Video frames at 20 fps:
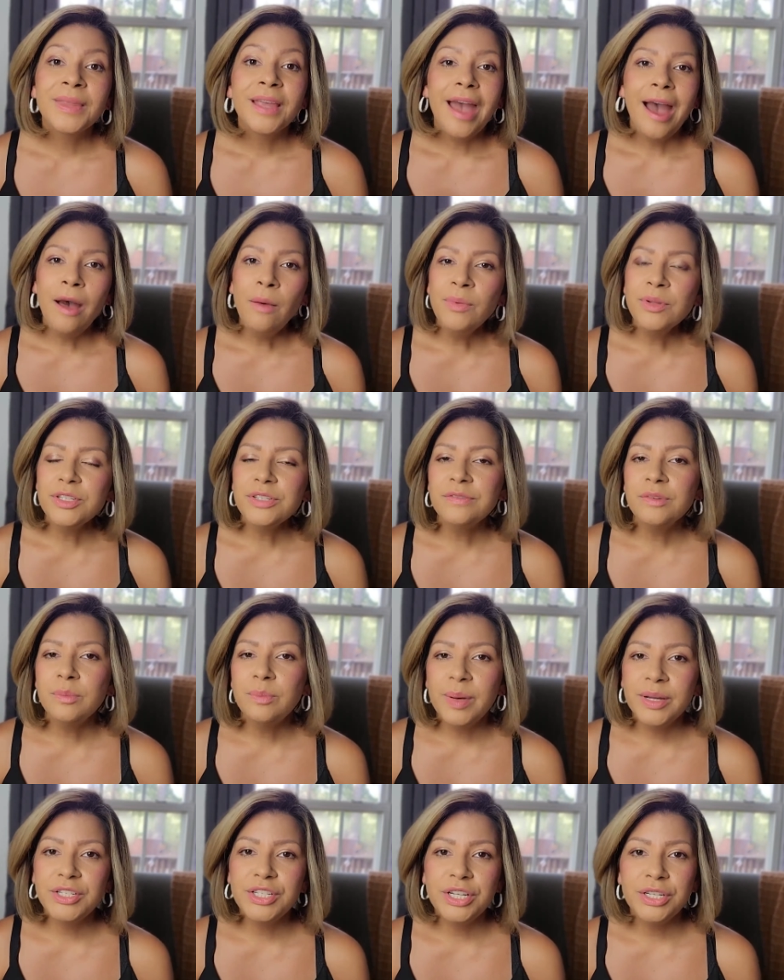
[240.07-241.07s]
How much of a
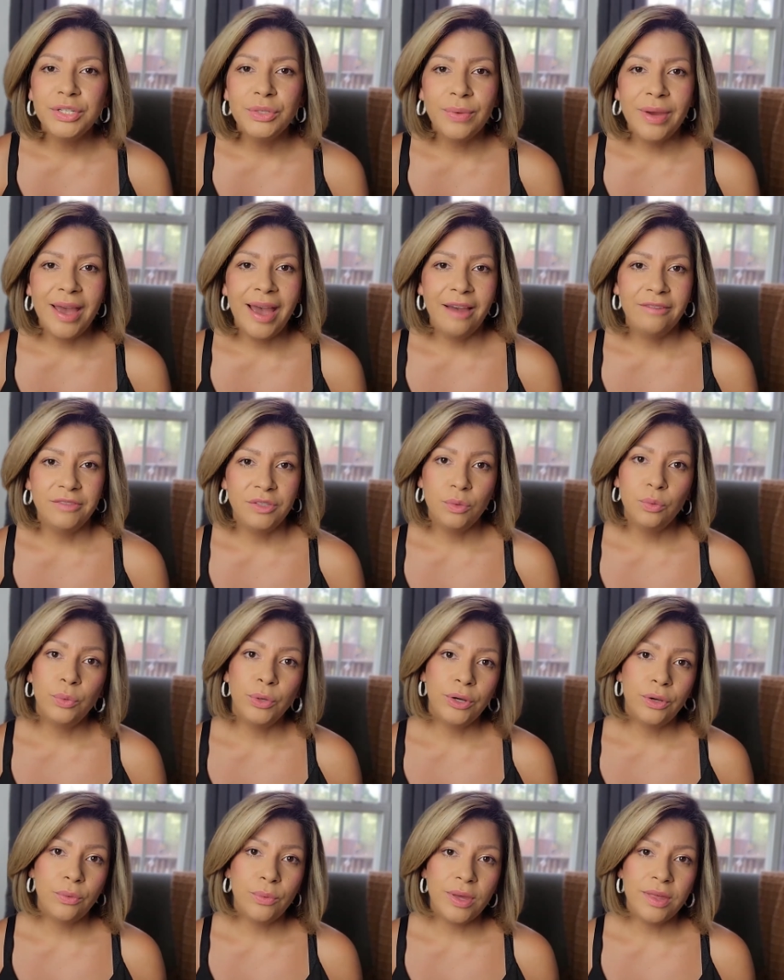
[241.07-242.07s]
budget do I have to
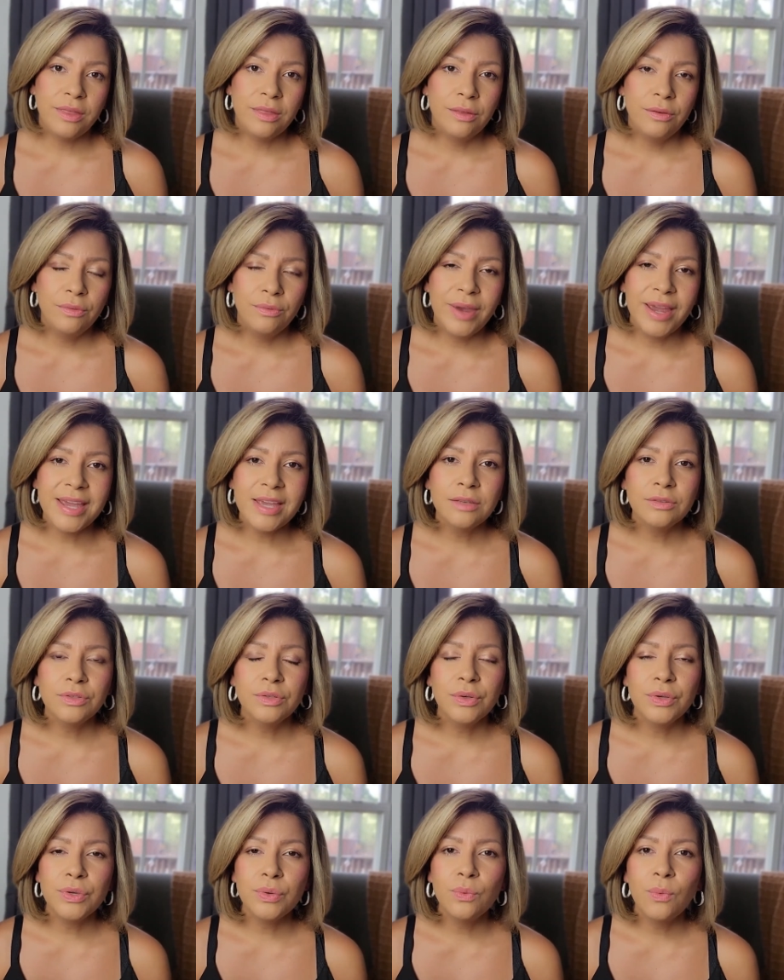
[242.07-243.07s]
work with, right?
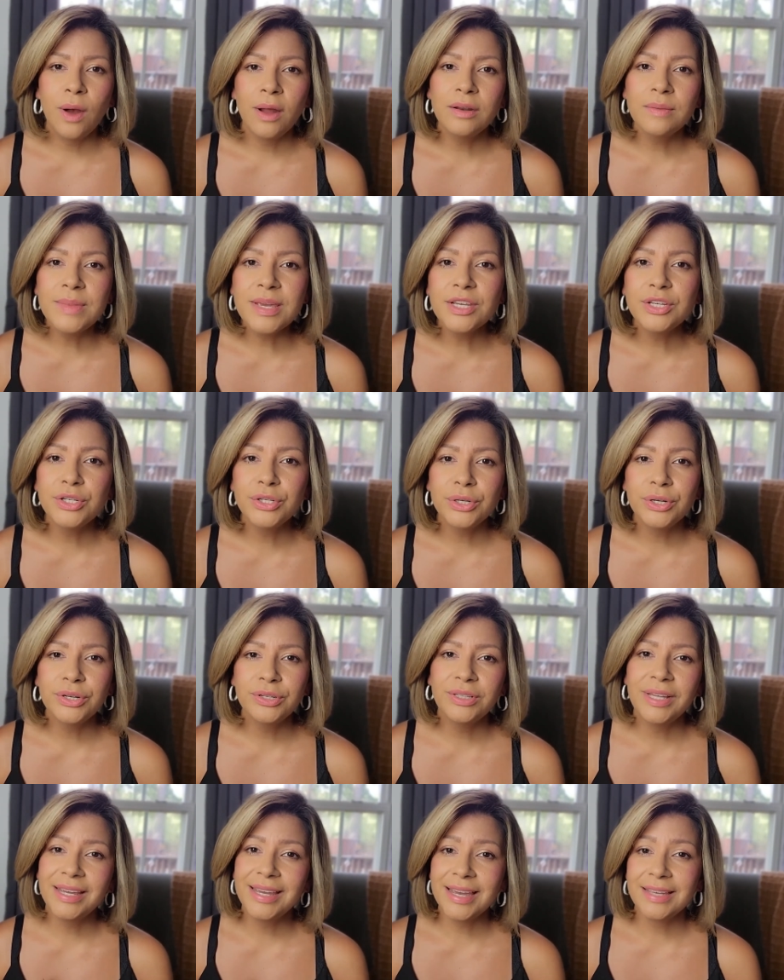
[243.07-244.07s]
So you want to make sure,
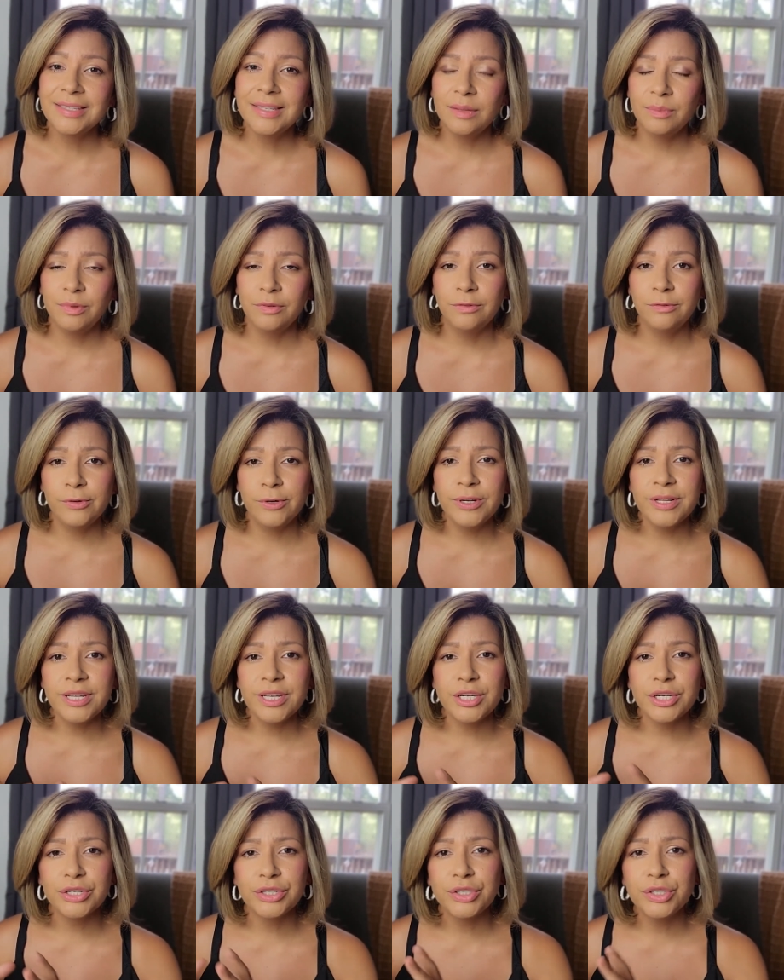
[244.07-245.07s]
like I said before, that
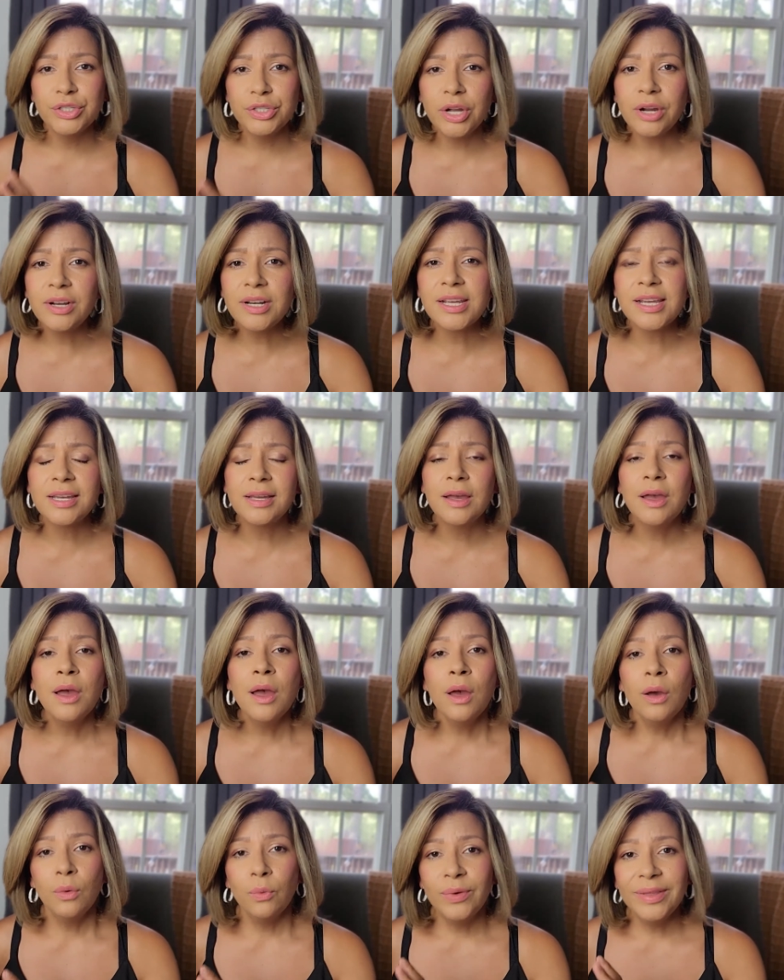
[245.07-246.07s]
you're starting
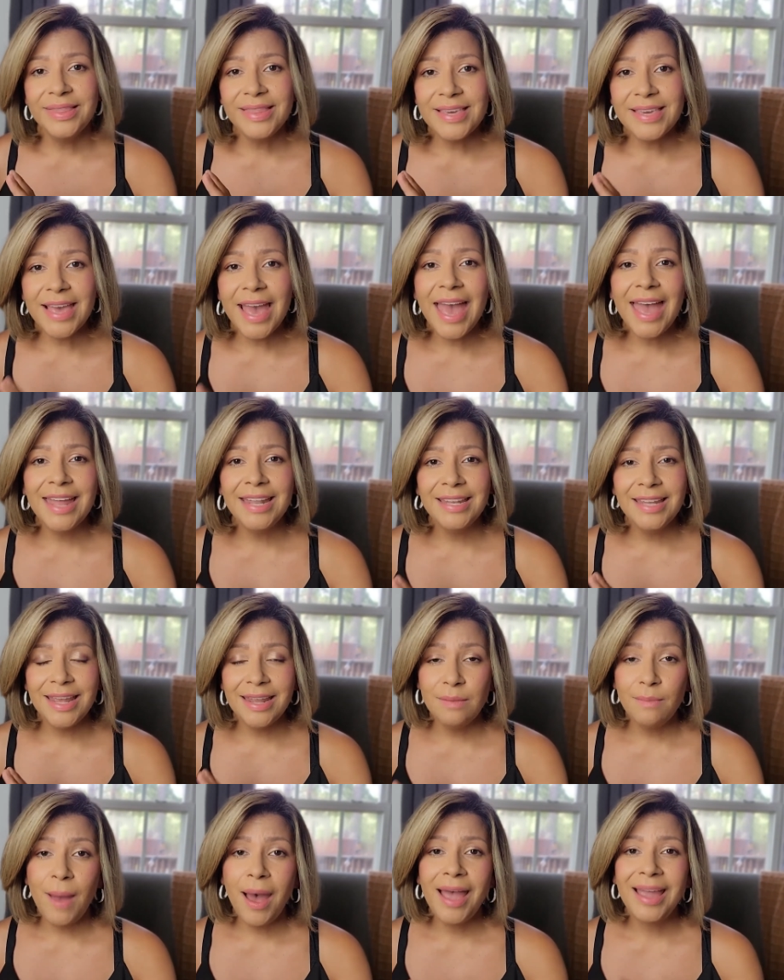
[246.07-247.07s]
with the end
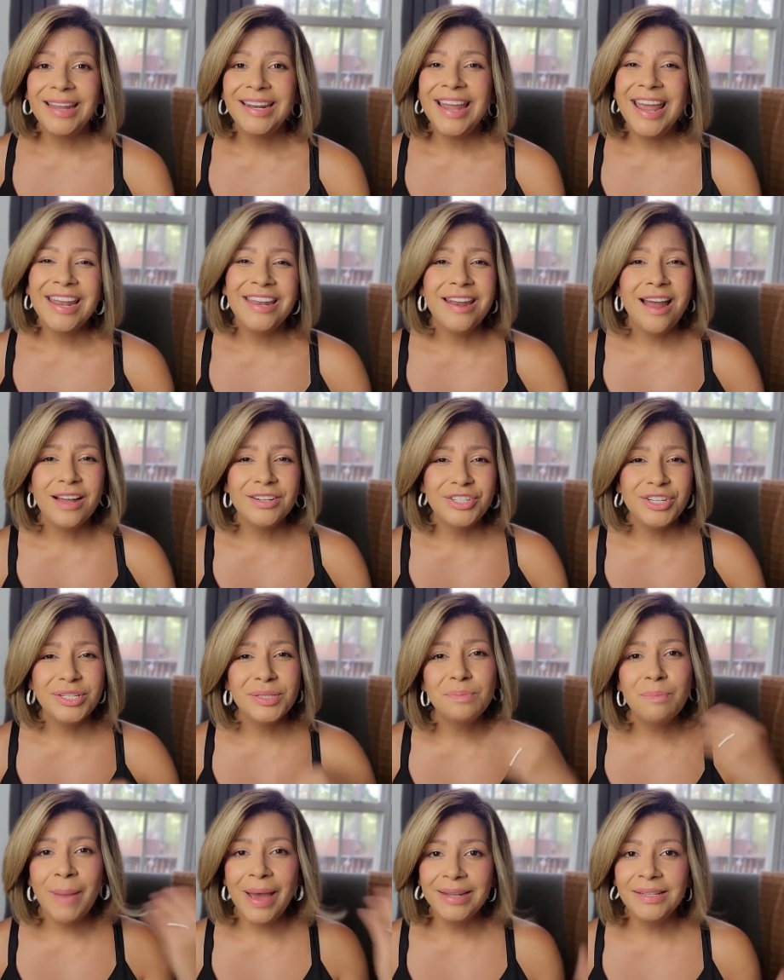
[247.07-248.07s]
in mind and not
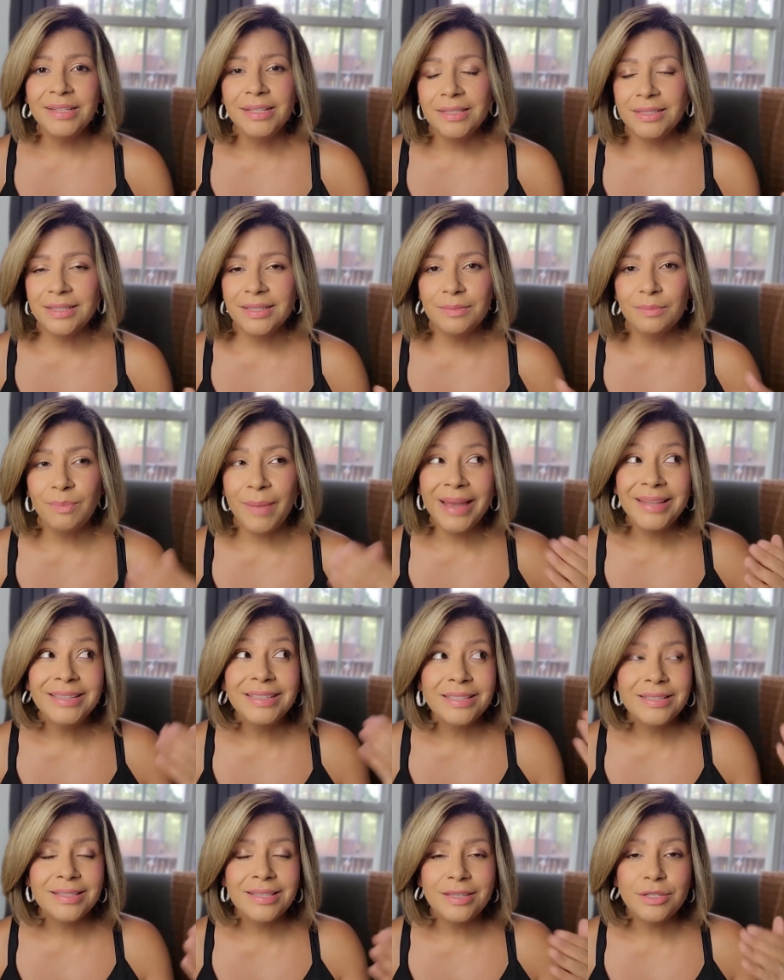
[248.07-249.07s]
just
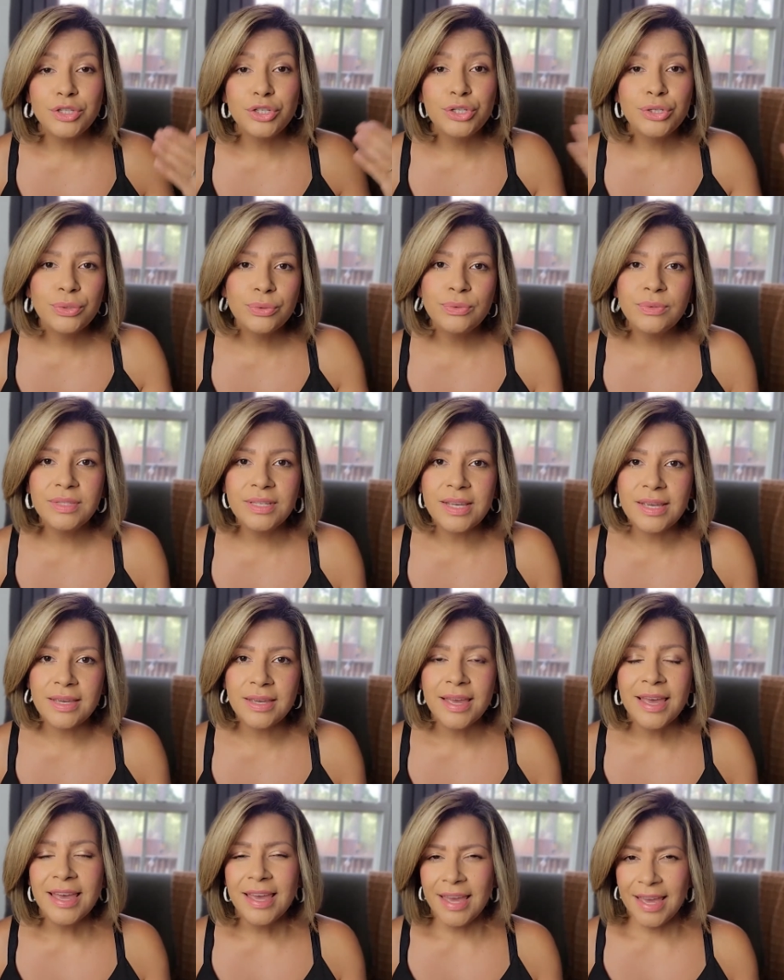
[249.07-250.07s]
mindlessly
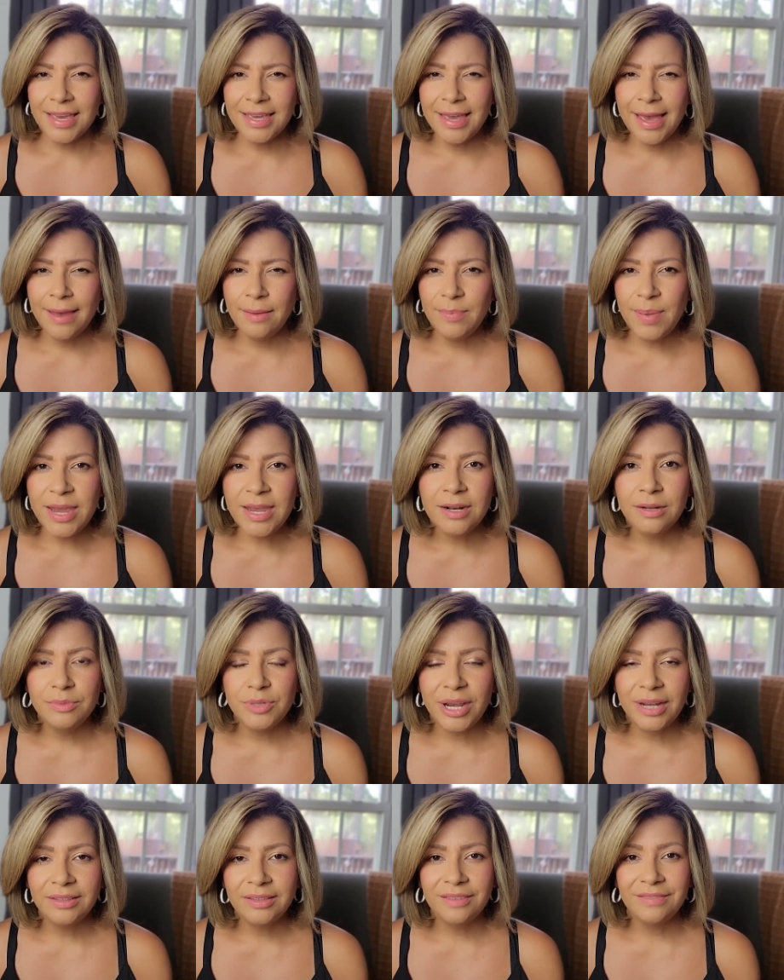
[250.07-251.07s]
choosing a campaign
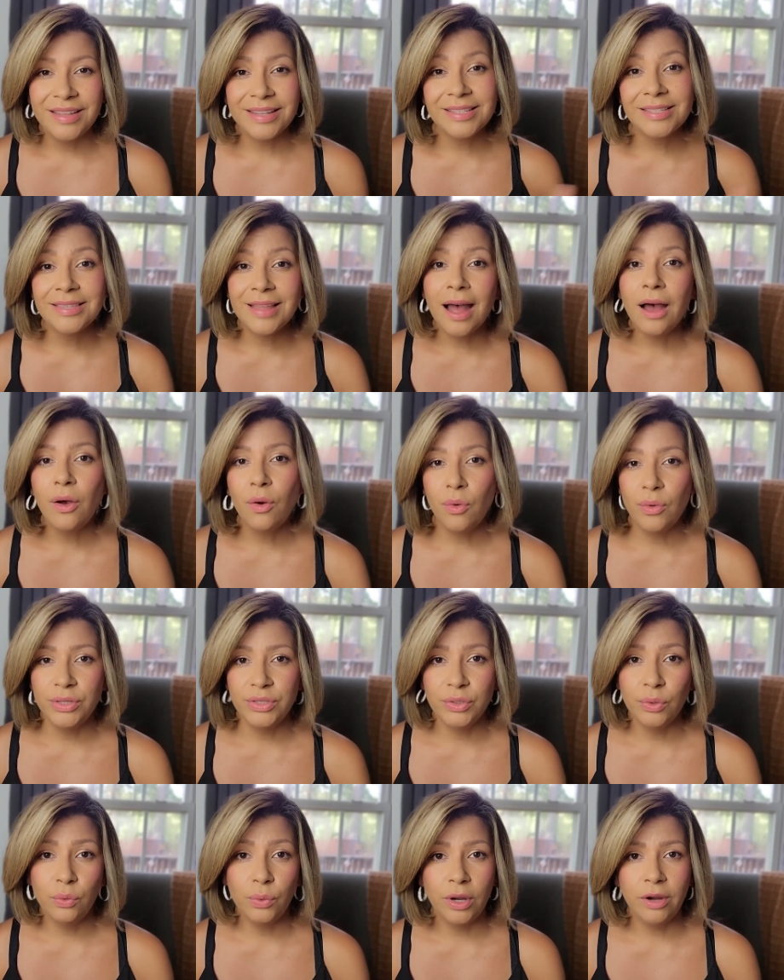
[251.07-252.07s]
objective that's not going
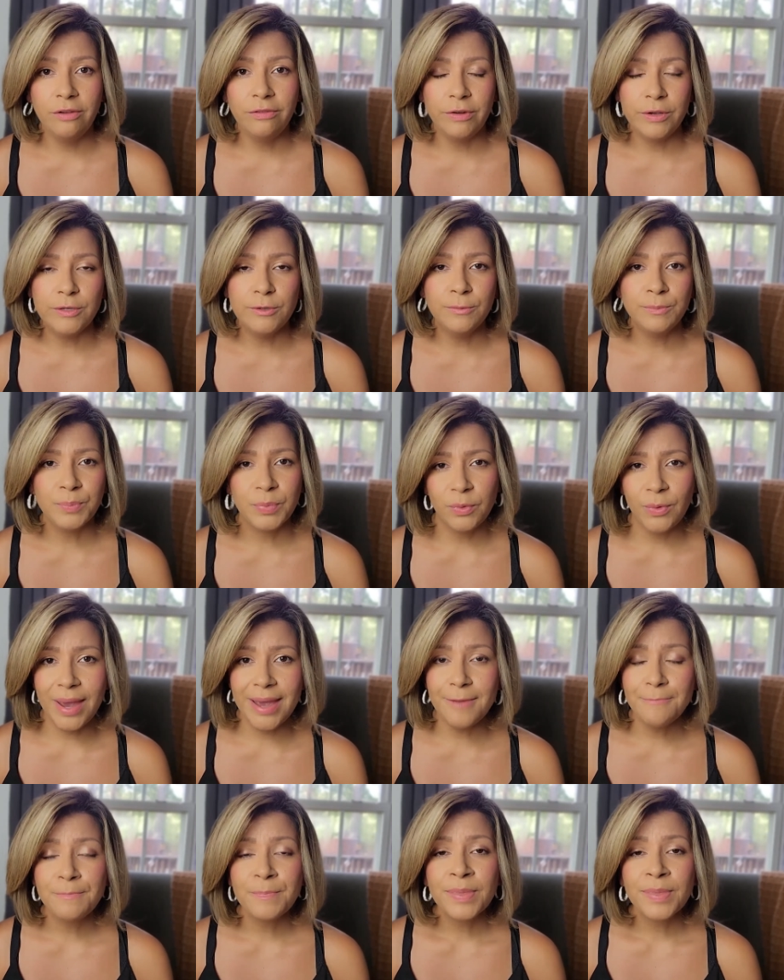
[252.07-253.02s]
to work for you, right?